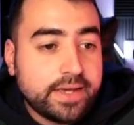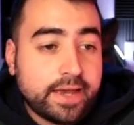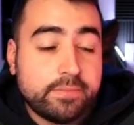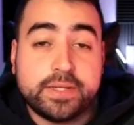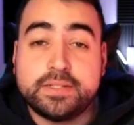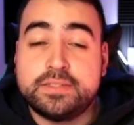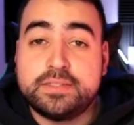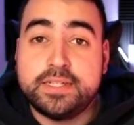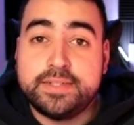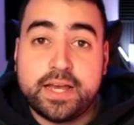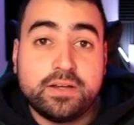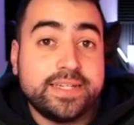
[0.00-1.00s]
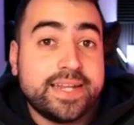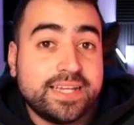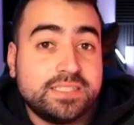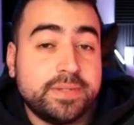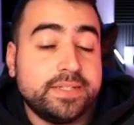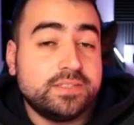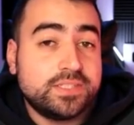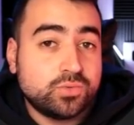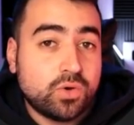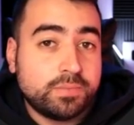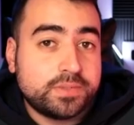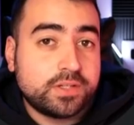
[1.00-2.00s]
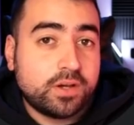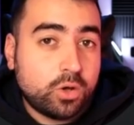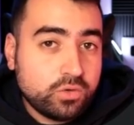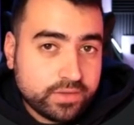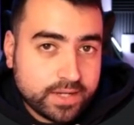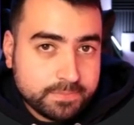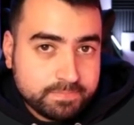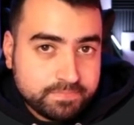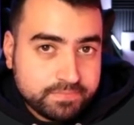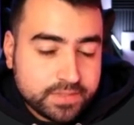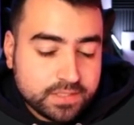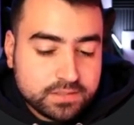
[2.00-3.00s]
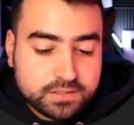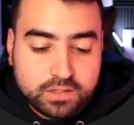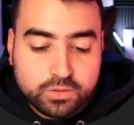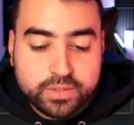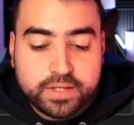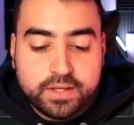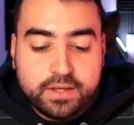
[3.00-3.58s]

and we can see now it has been swapped over. So